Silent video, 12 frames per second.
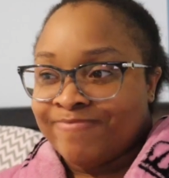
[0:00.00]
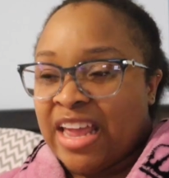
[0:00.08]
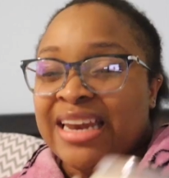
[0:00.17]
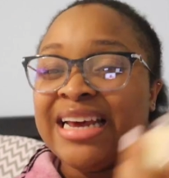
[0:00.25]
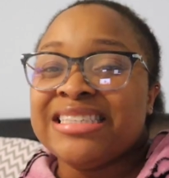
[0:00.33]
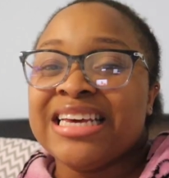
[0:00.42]

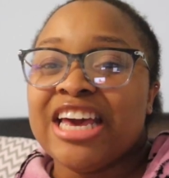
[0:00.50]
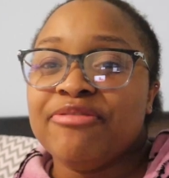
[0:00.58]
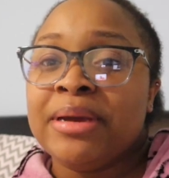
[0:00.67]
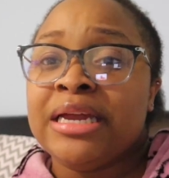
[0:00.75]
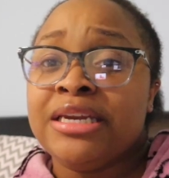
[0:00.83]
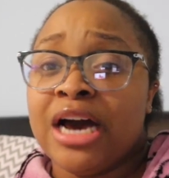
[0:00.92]
It doesn't give
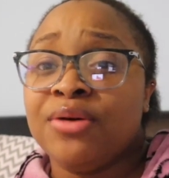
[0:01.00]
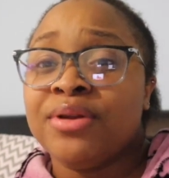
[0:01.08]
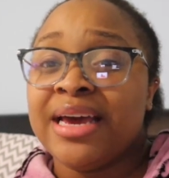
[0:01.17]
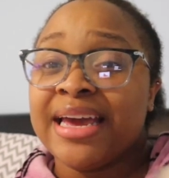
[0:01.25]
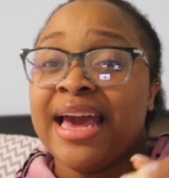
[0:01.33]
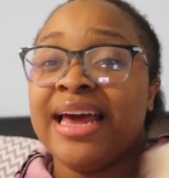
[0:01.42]
me
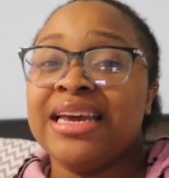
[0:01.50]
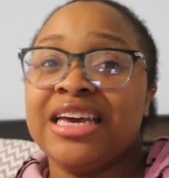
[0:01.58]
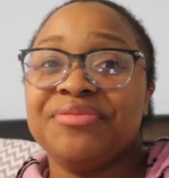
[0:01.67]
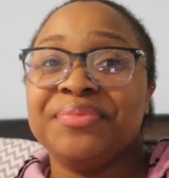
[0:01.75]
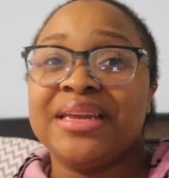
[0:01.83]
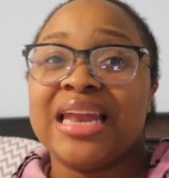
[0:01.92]
donut. It kind of
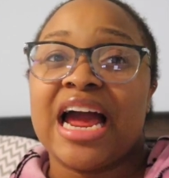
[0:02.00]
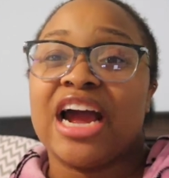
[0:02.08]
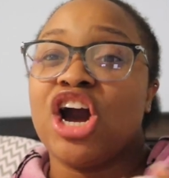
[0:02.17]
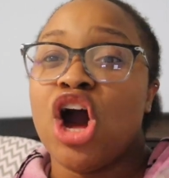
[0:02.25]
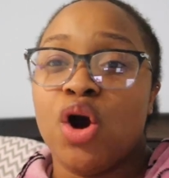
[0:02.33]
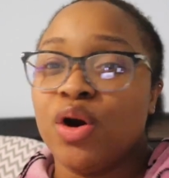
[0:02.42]
give me like
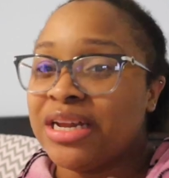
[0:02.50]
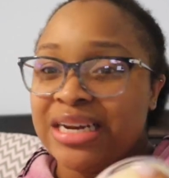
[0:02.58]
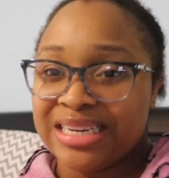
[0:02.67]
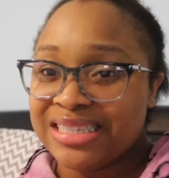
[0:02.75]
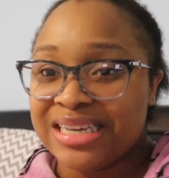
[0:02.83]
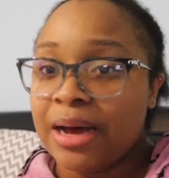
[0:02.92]

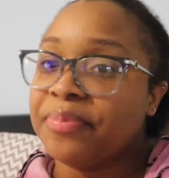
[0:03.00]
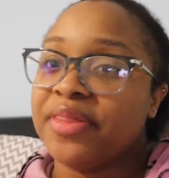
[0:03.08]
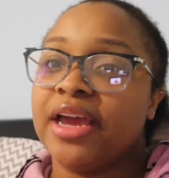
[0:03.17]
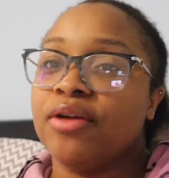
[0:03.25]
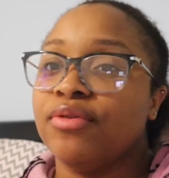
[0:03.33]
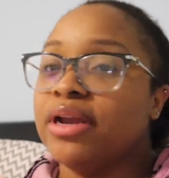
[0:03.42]
coconut
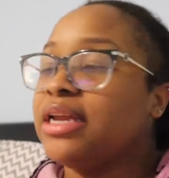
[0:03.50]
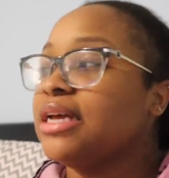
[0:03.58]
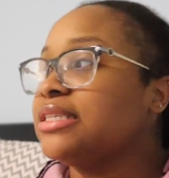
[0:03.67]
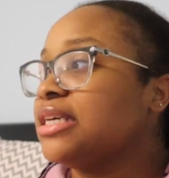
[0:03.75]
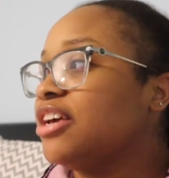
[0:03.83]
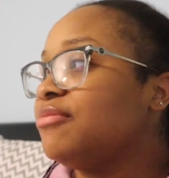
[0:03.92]
something. It really
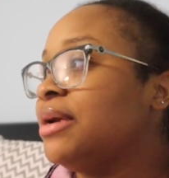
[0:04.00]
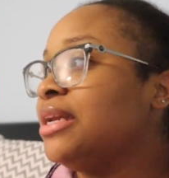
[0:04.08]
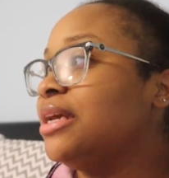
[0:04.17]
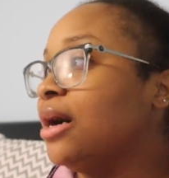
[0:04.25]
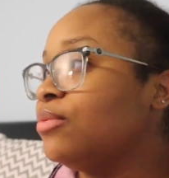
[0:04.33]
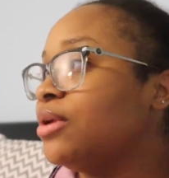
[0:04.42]
doesn't give me
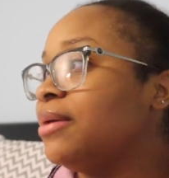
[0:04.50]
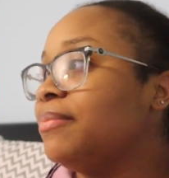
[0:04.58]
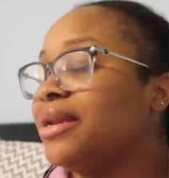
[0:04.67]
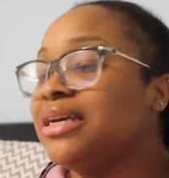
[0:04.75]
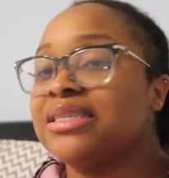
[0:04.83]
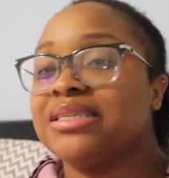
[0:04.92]
donut,
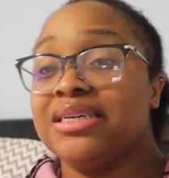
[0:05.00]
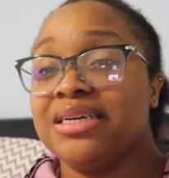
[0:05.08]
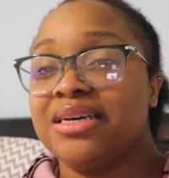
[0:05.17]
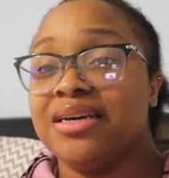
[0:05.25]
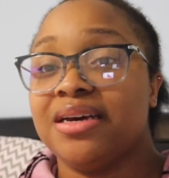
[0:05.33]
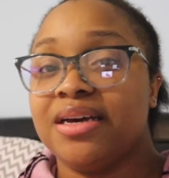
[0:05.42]
but it's
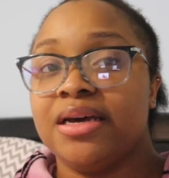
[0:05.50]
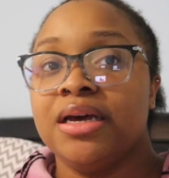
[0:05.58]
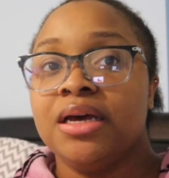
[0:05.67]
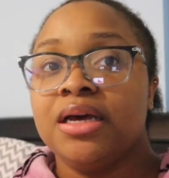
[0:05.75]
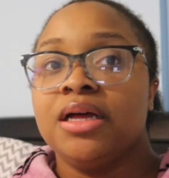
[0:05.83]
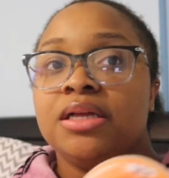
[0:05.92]
good
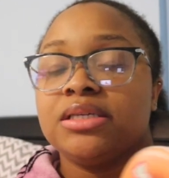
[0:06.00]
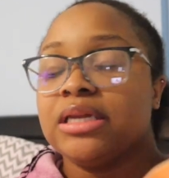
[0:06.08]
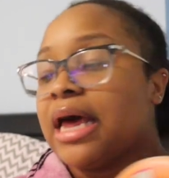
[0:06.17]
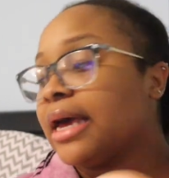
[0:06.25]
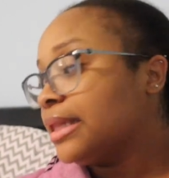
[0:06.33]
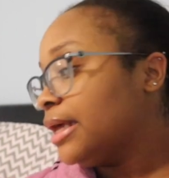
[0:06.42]
to
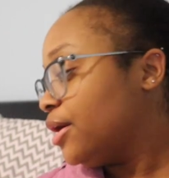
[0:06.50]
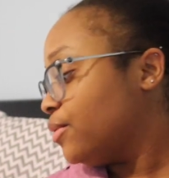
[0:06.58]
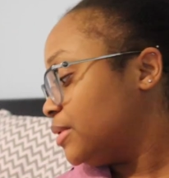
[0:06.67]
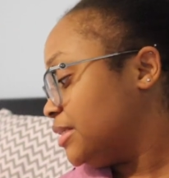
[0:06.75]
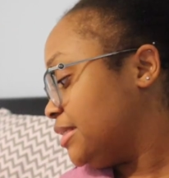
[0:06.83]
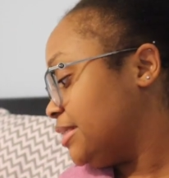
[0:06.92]
like layer
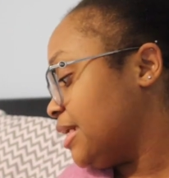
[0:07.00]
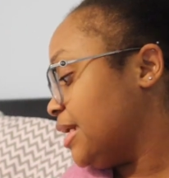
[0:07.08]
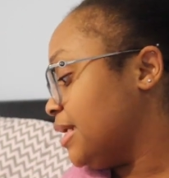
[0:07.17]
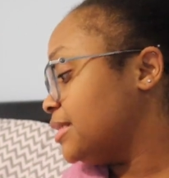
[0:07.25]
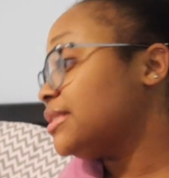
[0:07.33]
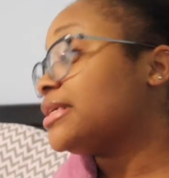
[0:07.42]
with scent.